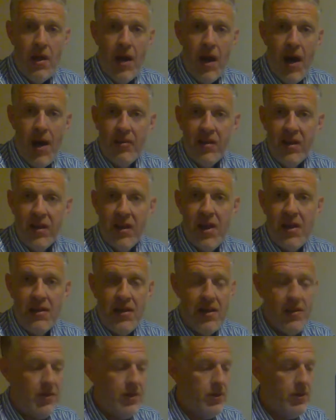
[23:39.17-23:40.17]
obligate
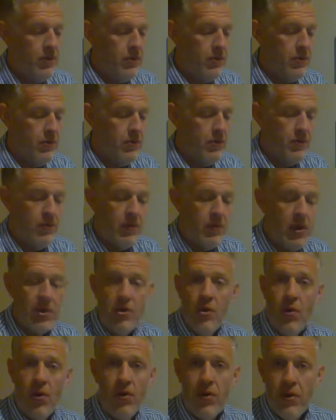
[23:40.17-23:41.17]
them to
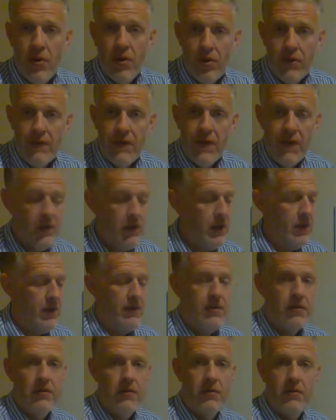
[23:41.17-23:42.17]
ignore their own
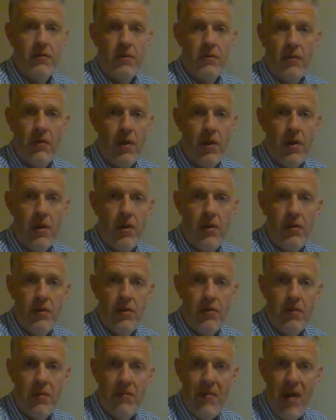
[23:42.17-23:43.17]
feelings, their
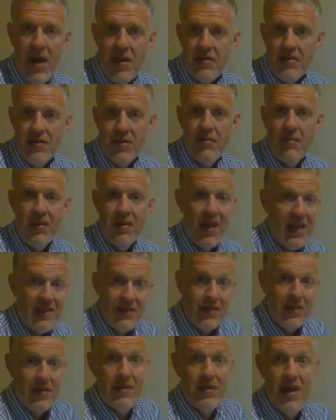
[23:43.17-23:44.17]
own what matters to them, and
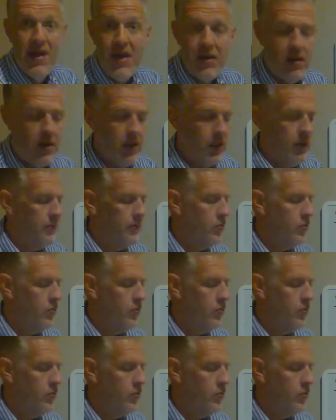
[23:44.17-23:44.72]
that's their integrity.